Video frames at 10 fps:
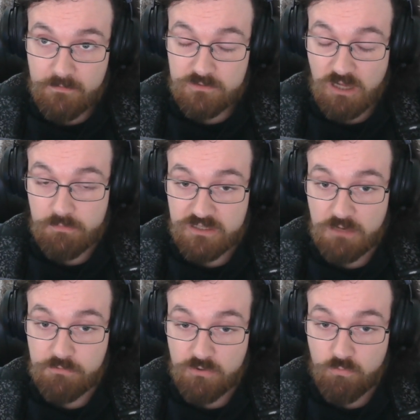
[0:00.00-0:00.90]

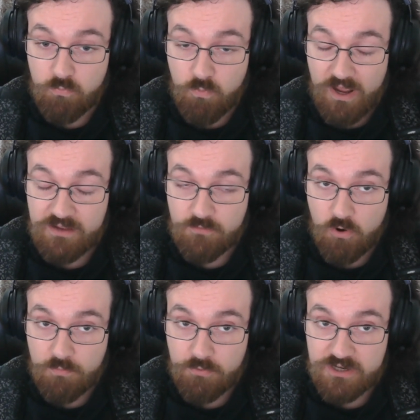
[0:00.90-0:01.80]
WW Wave
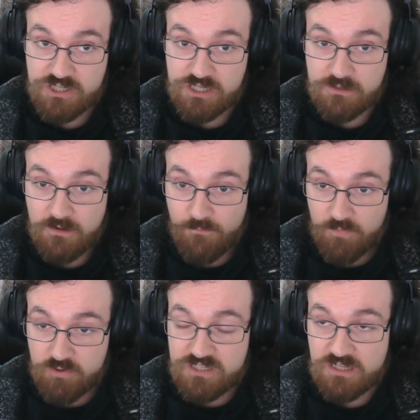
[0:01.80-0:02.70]
Corporation, which is the